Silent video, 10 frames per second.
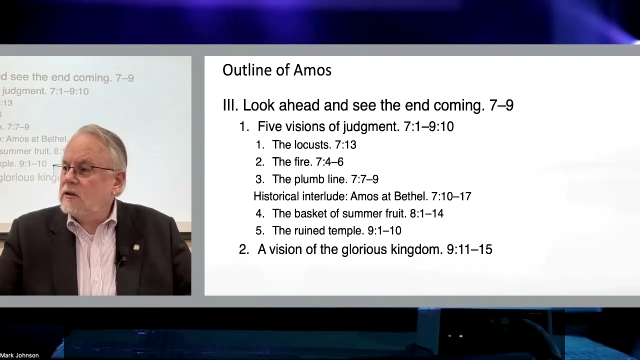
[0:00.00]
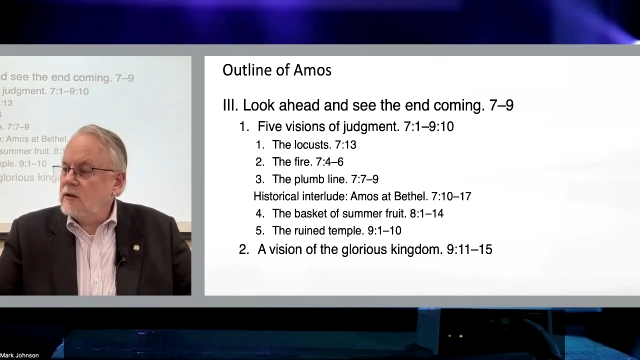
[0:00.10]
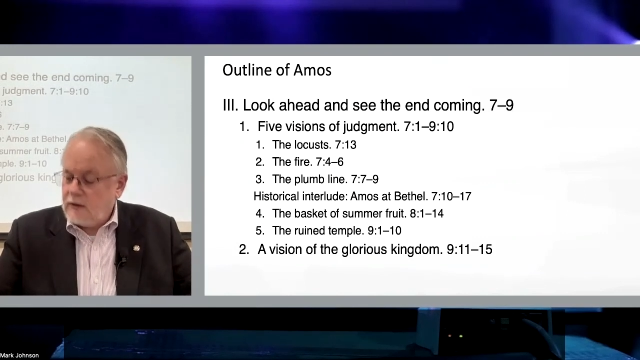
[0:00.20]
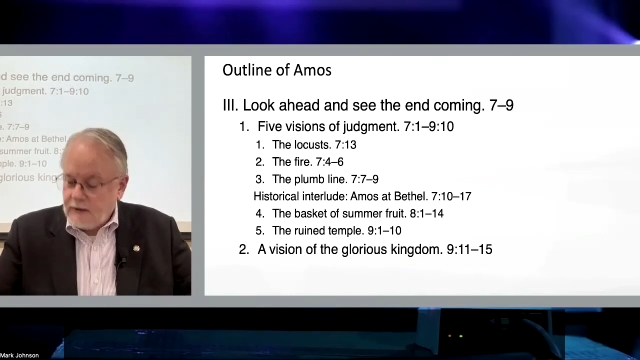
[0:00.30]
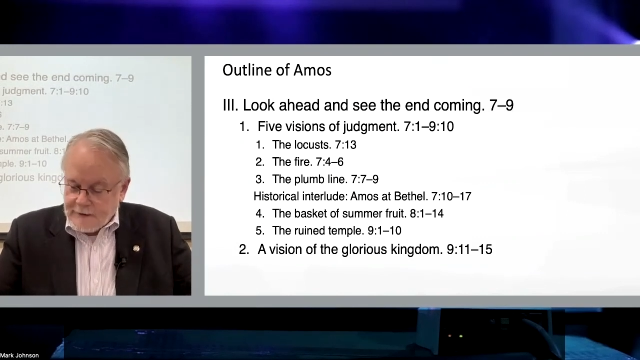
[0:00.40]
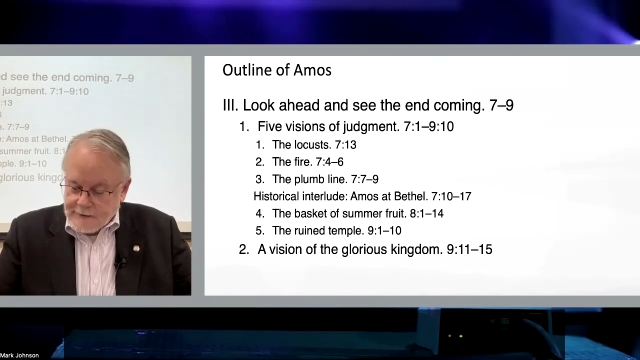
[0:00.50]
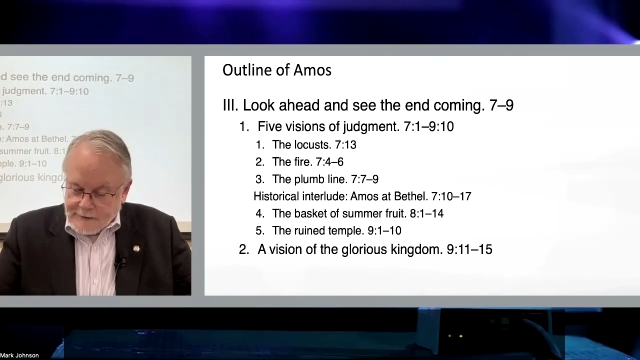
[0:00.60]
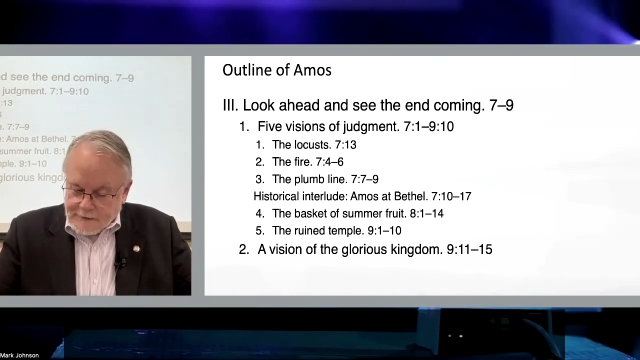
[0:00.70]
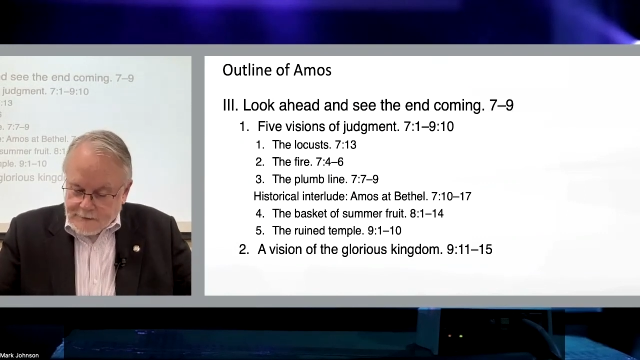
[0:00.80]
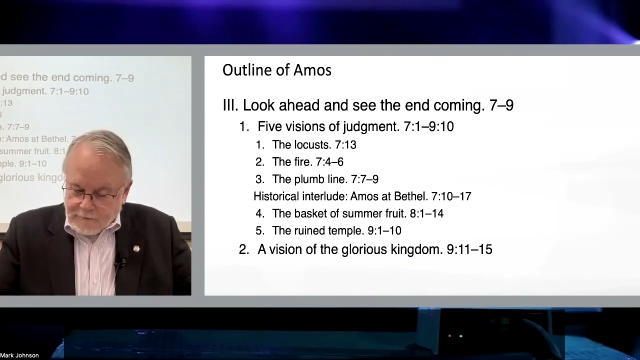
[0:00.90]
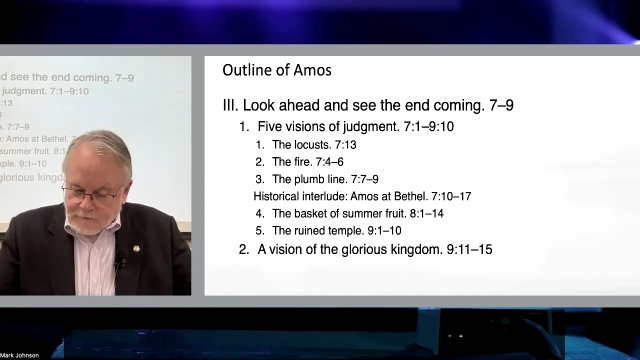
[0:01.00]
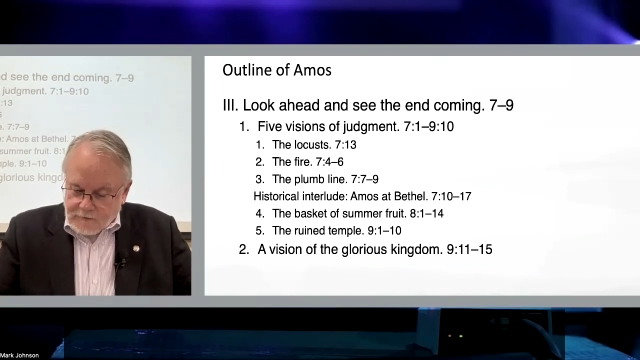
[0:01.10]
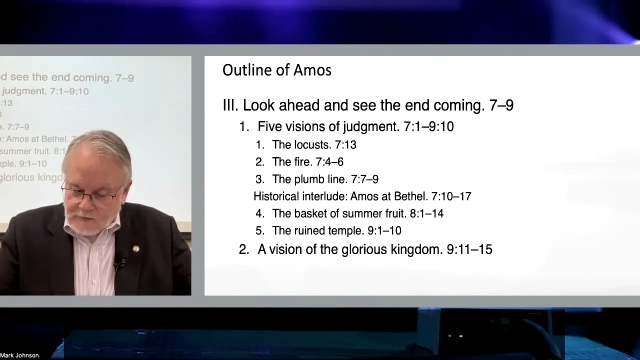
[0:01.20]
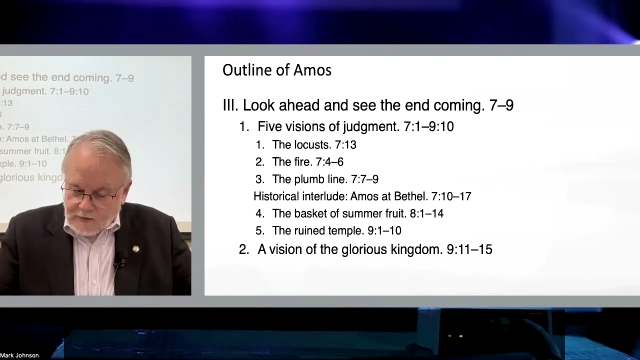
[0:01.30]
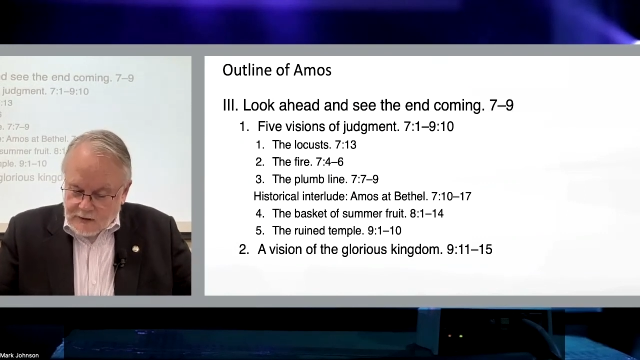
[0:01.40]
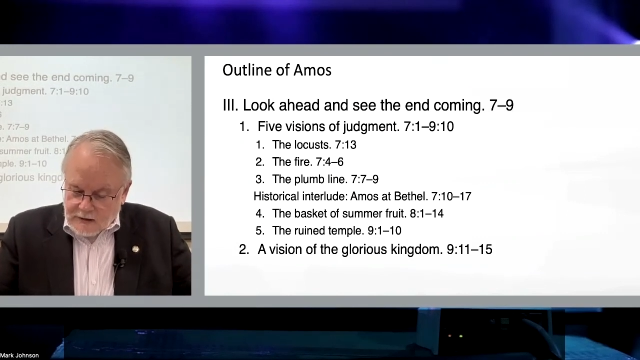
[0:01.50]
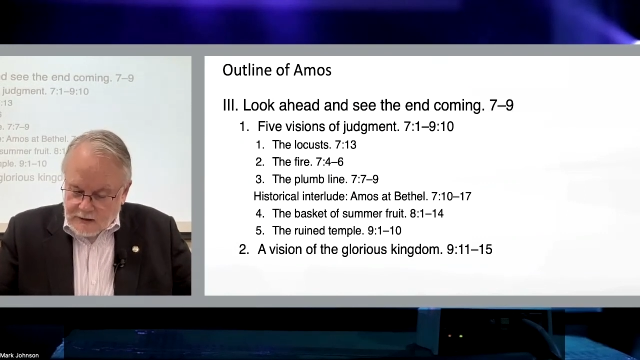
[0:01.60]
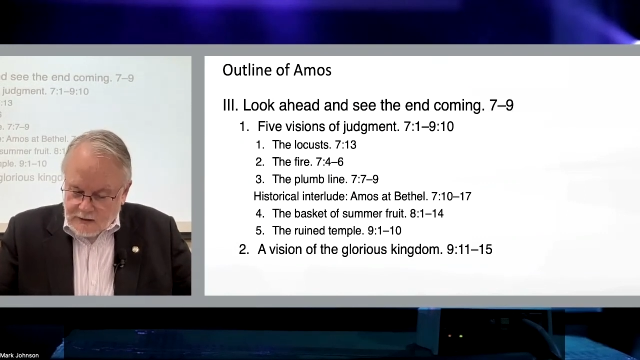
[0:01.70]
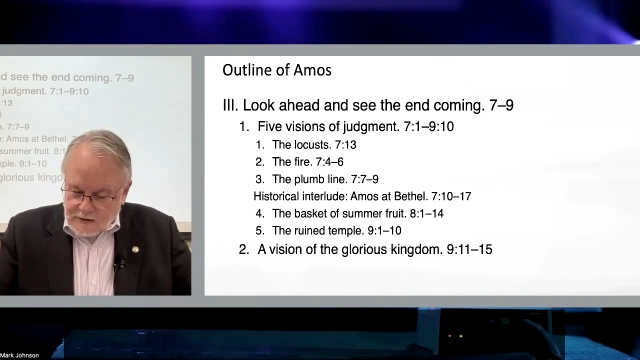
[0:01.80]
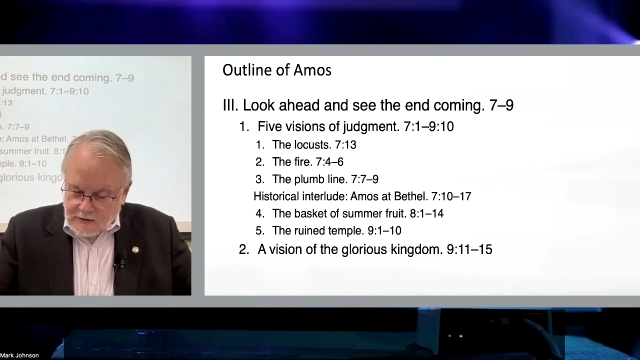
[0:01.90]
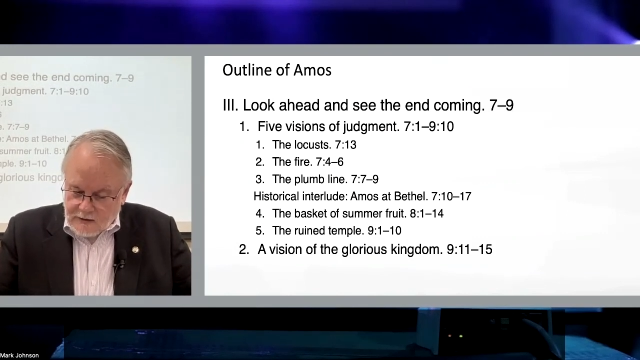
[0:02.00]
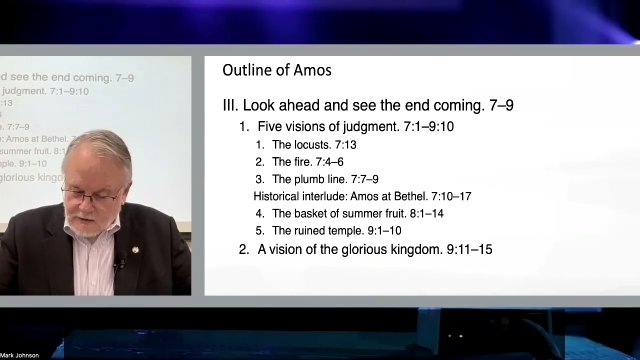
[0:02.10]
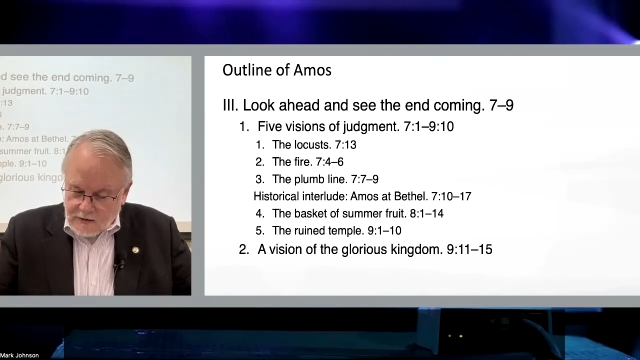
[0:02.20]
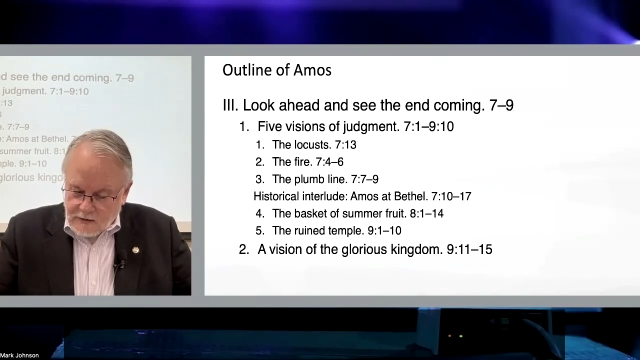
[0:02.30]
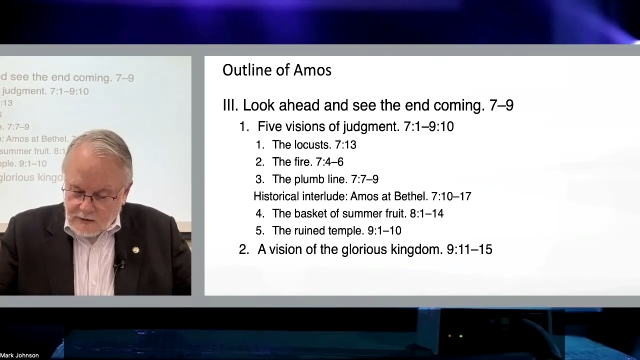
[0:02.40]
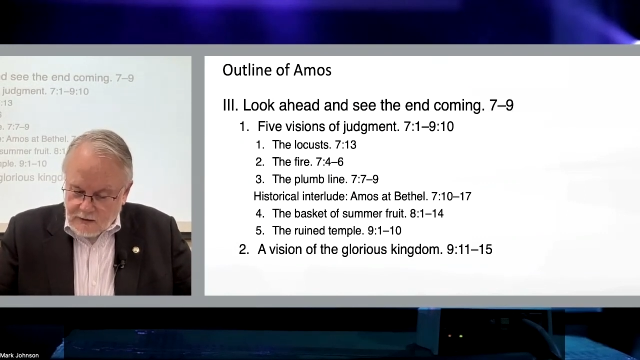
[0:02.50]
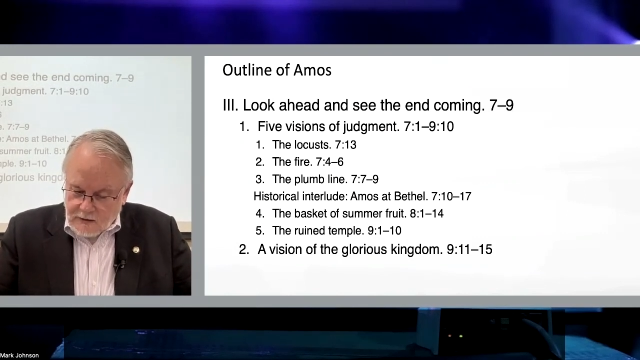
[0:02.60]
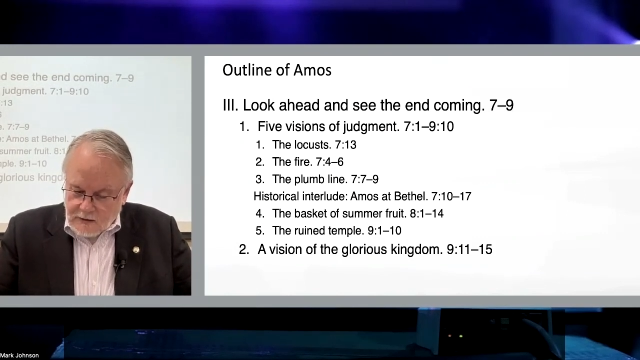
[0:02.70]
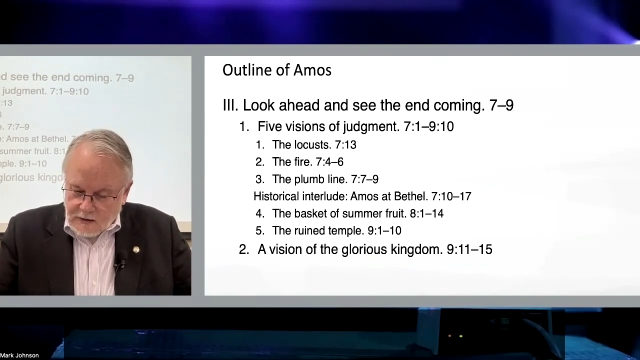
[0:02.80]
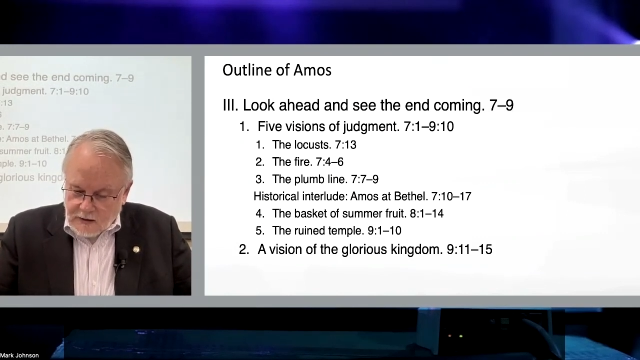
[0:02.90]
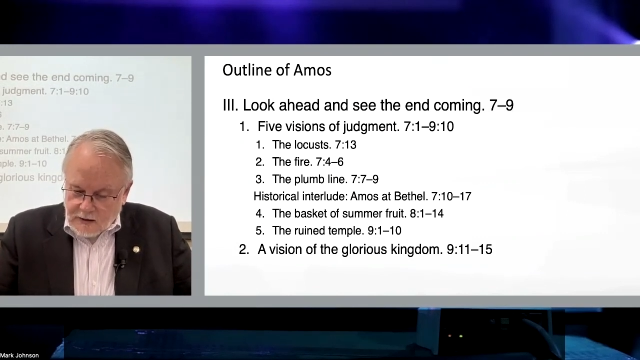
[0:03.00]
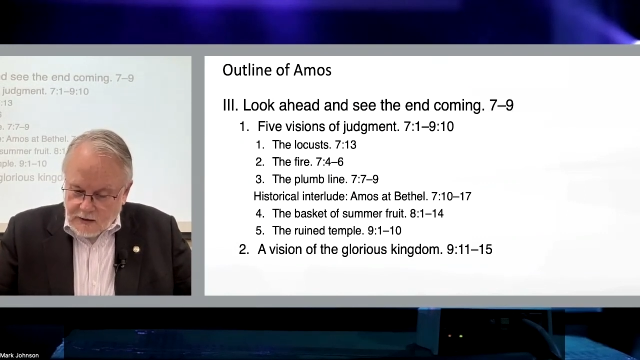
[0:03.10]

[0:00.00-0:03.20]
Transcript: (silence)